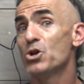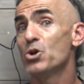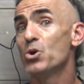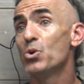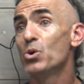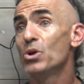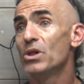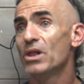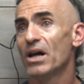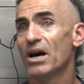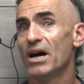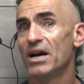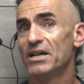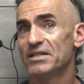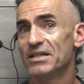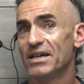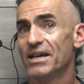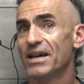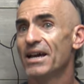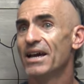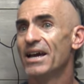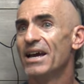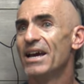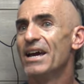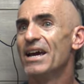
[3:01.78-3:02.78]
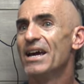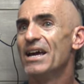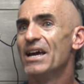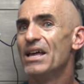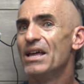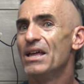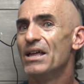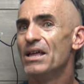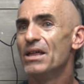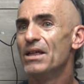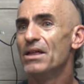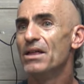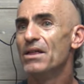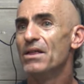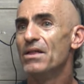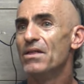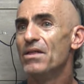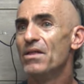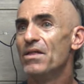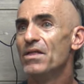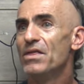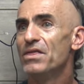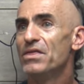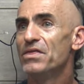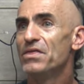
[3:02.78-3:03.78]
utilizing
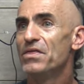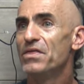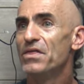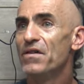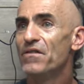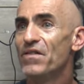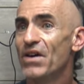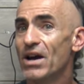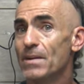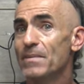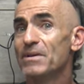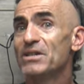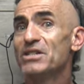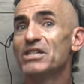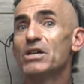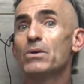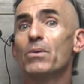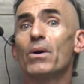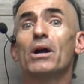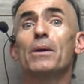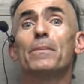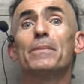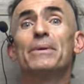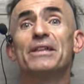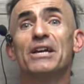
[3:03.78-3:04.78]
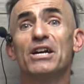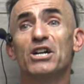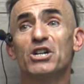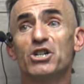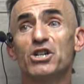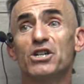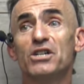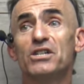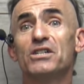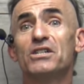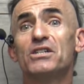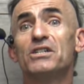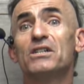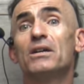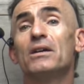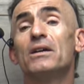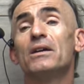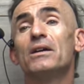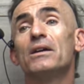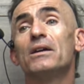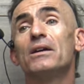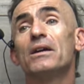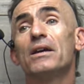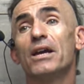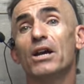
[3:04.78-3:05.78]
the vitamin C recommendations
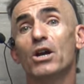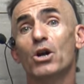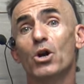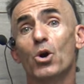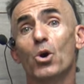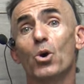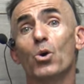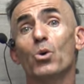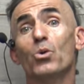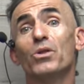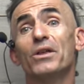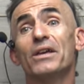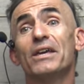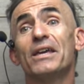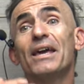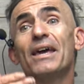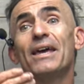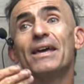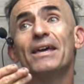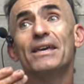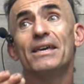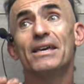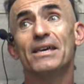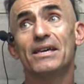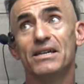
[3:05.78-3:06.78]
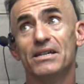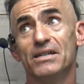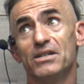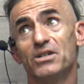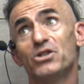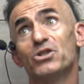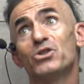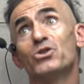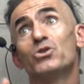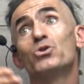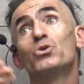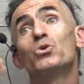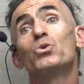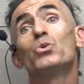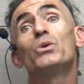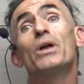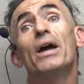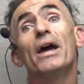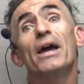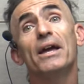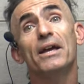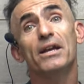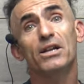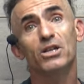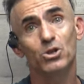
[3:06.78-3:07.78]
it currently is
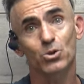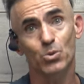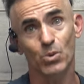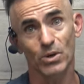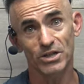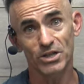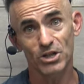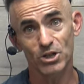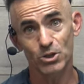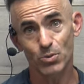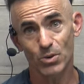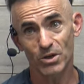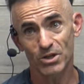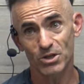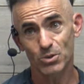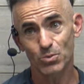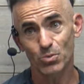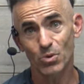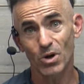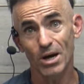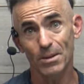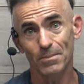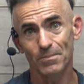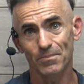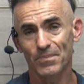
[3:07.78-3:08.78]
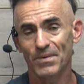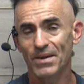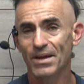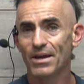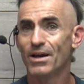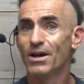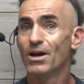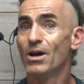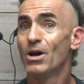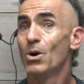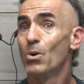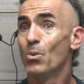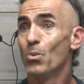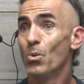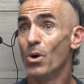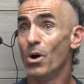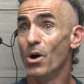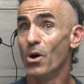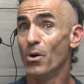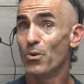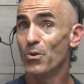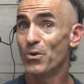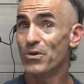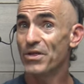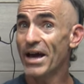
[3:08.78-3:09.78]
today in 2021?
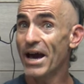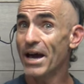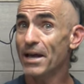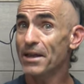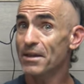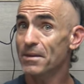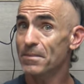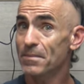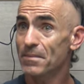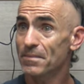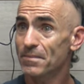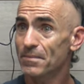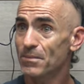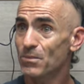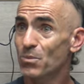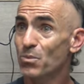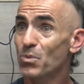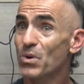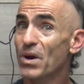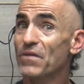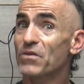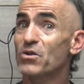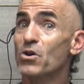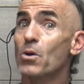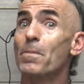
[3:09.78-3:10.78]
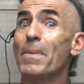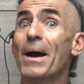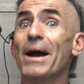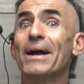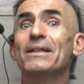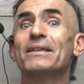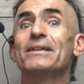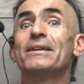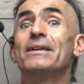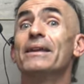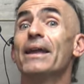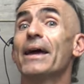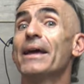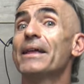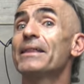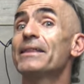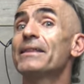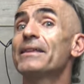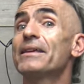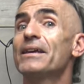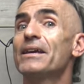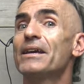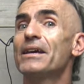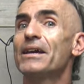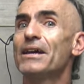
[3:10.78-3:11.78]
Well, for that, we have to go back to
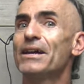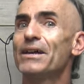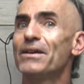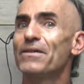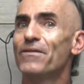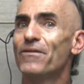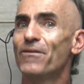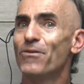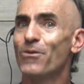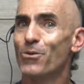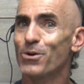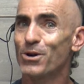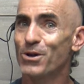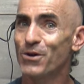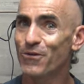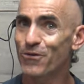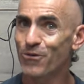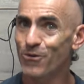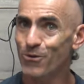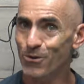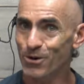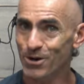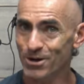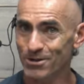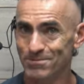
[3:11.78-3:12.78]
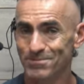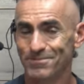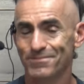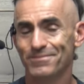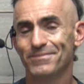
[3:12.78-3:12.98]
1944.